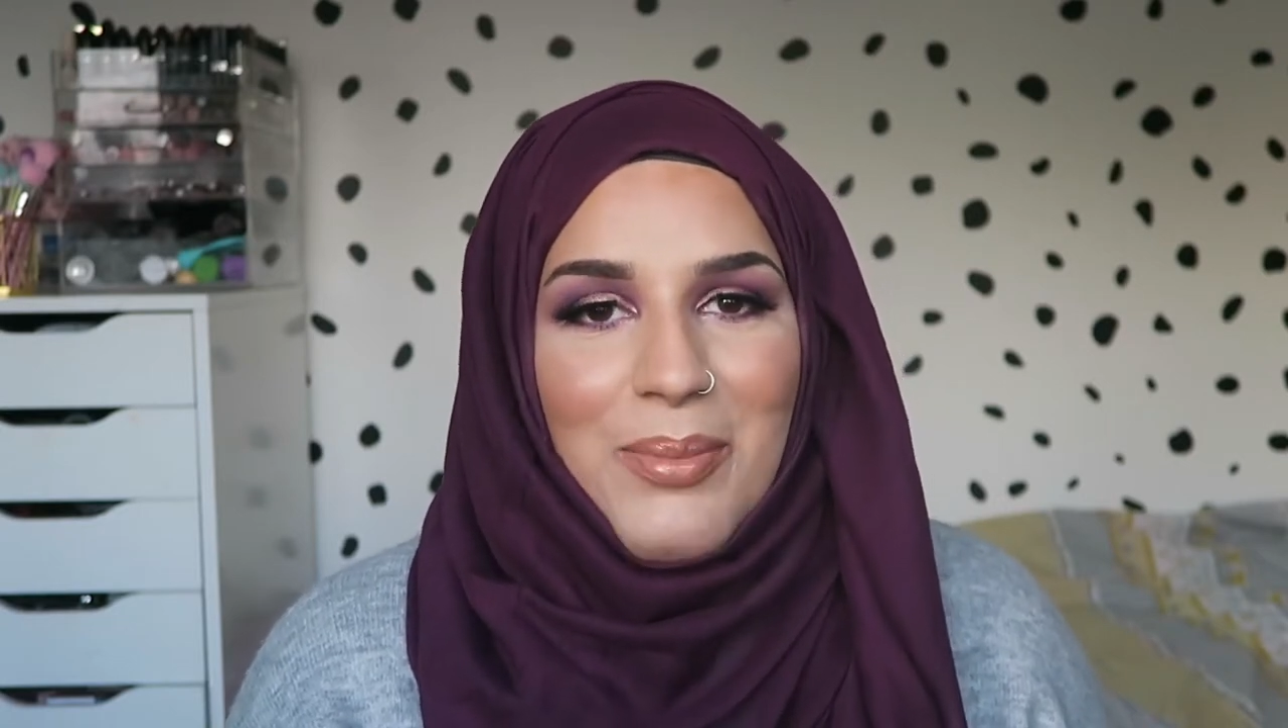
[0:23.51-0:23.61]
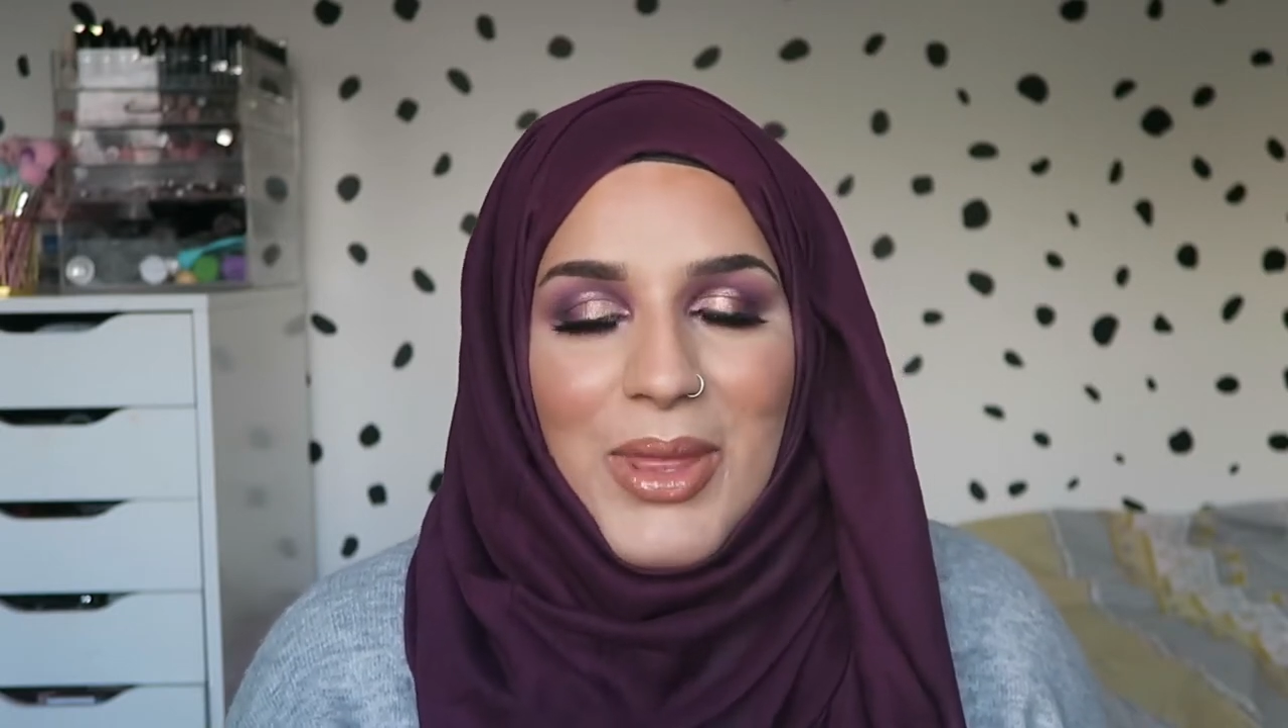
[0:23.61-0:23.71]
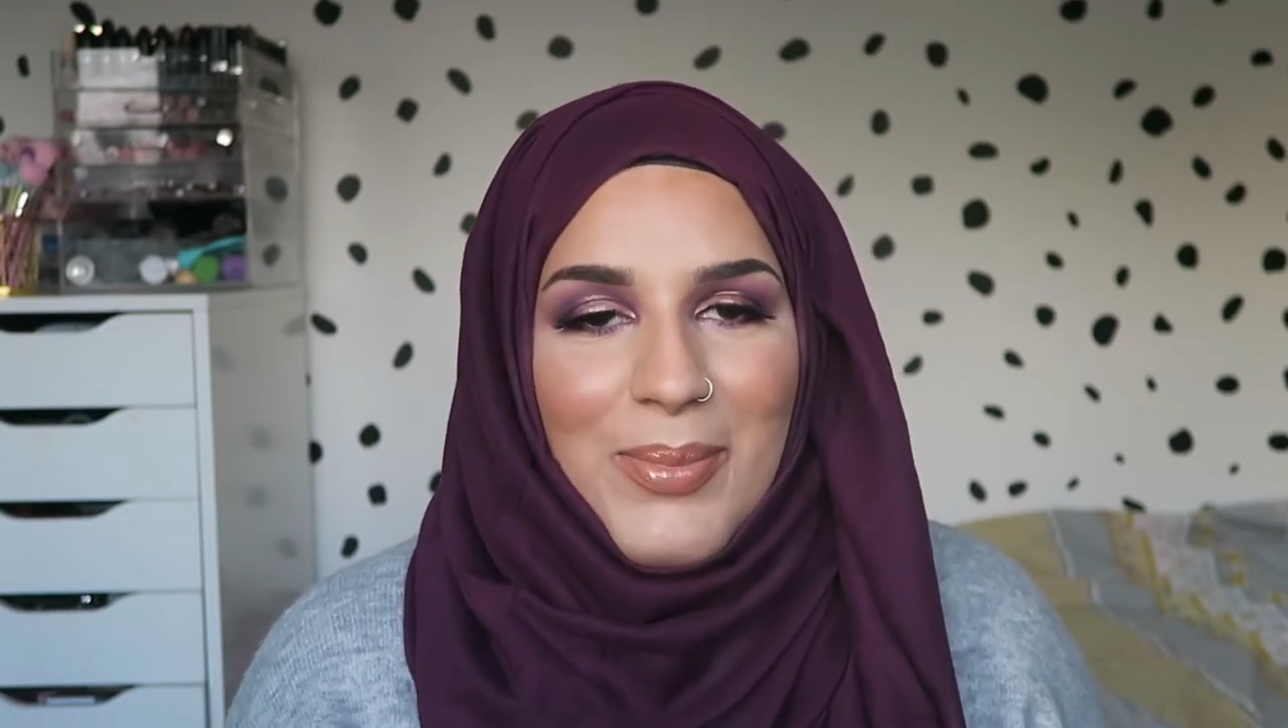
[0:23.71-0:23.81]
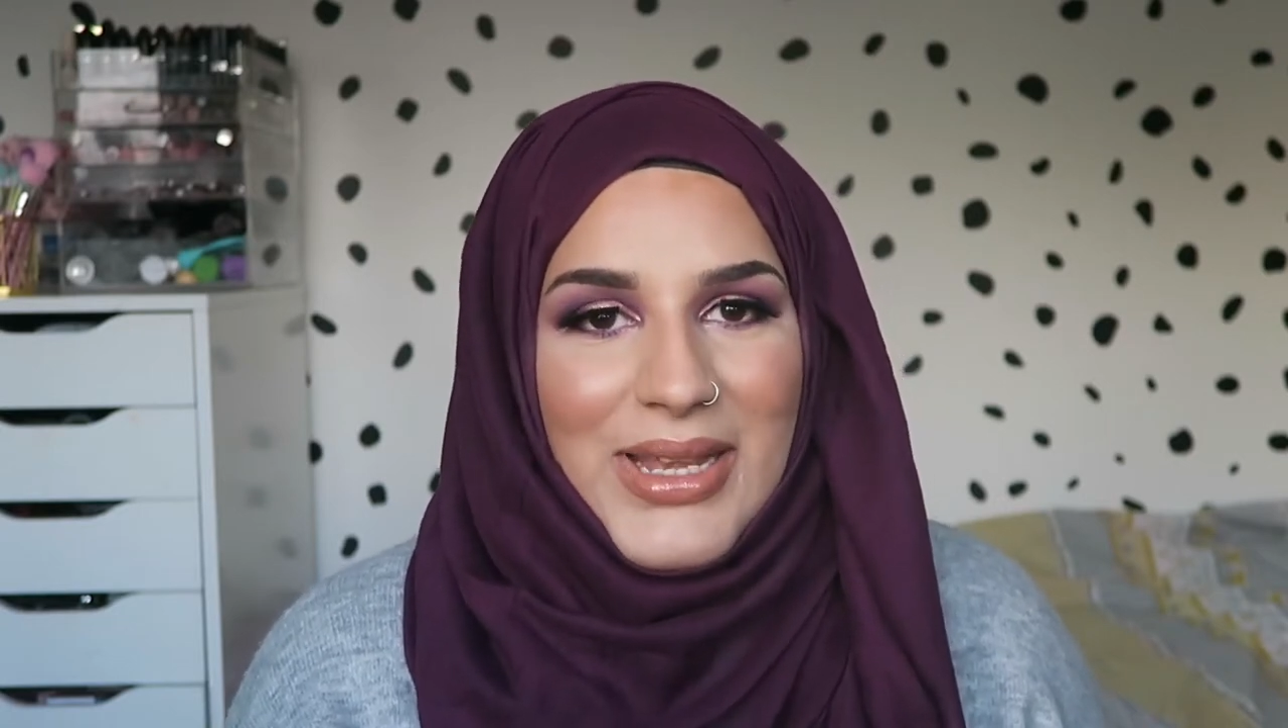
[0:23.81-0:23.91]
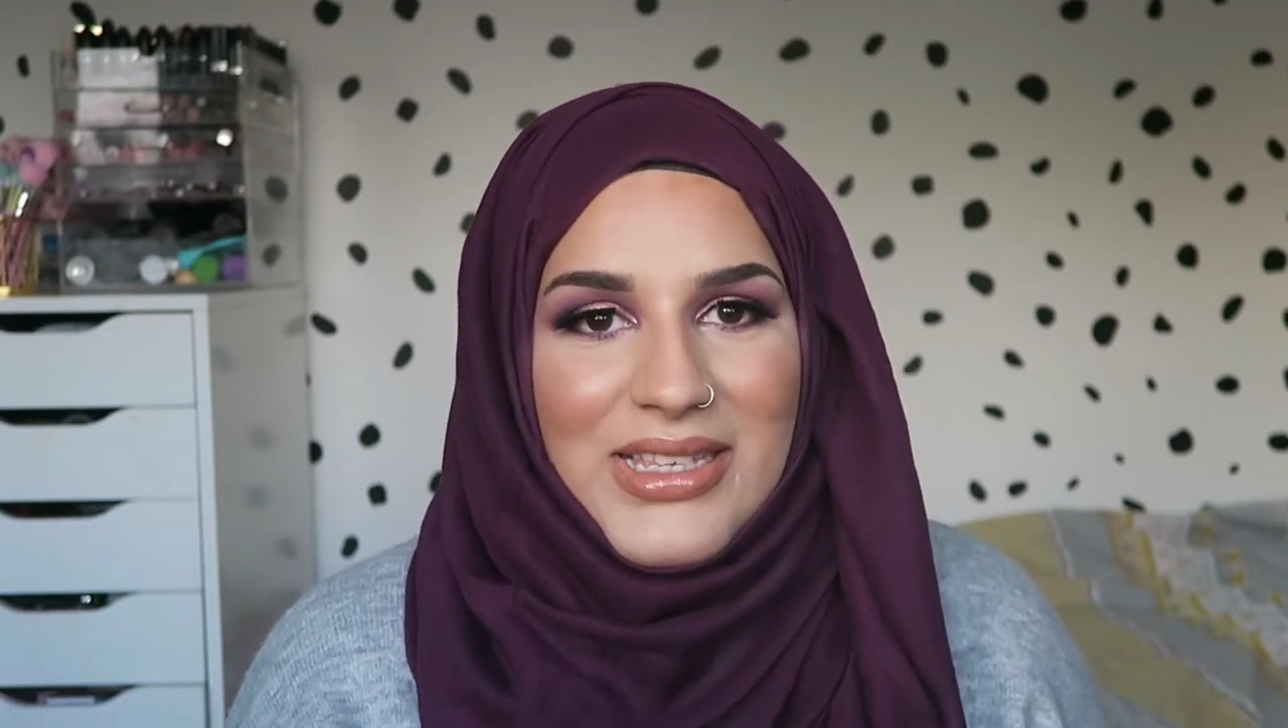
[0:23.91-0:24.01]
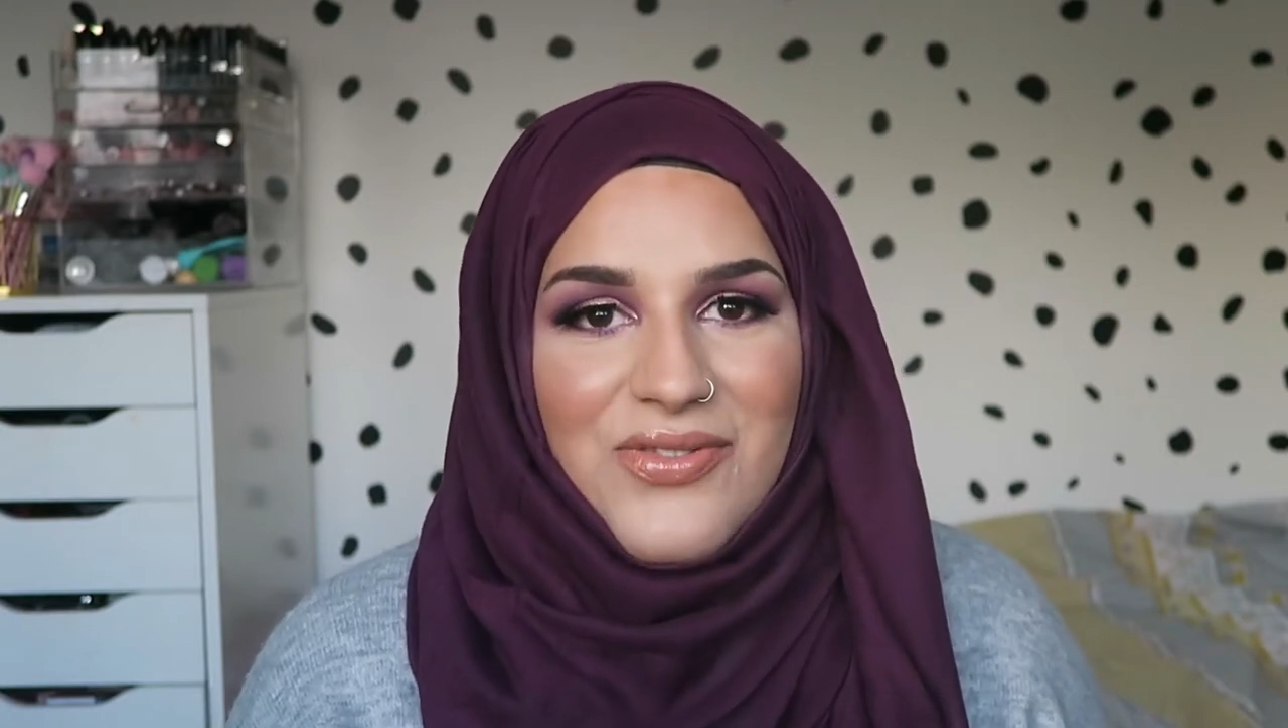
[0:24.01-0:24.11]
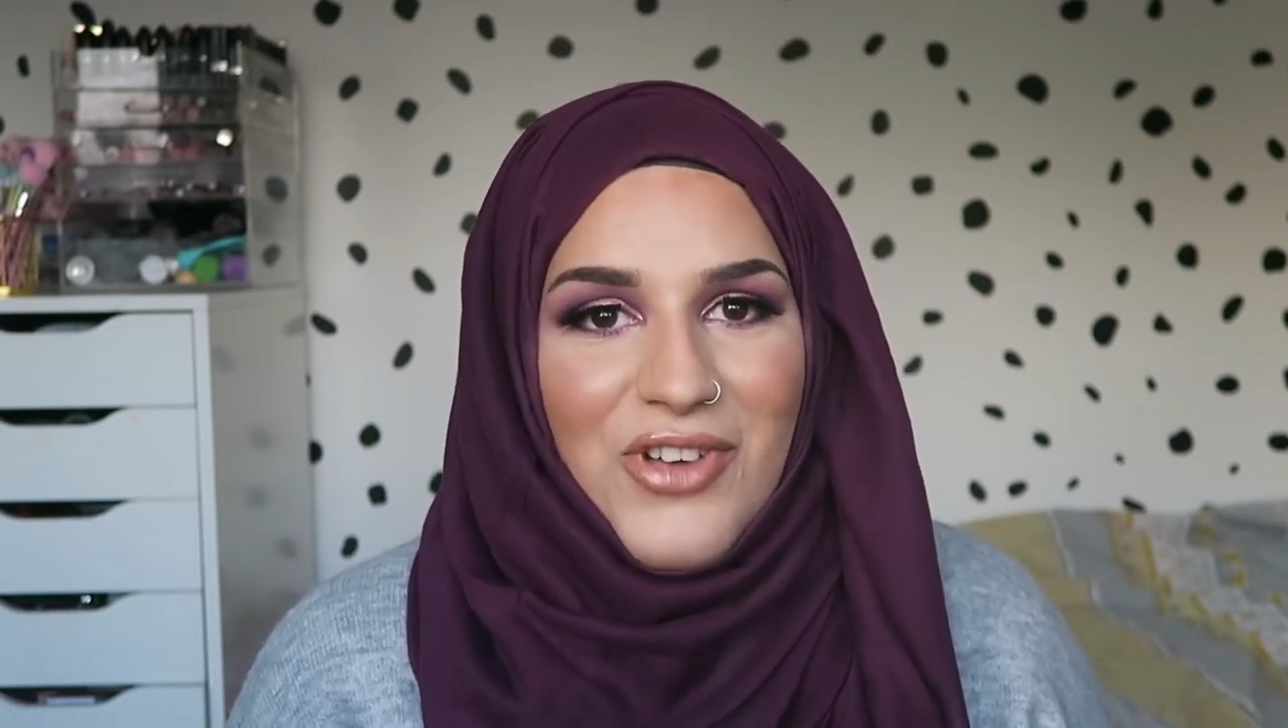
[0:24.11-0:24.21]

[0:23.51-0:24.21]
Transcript: I'm the biggest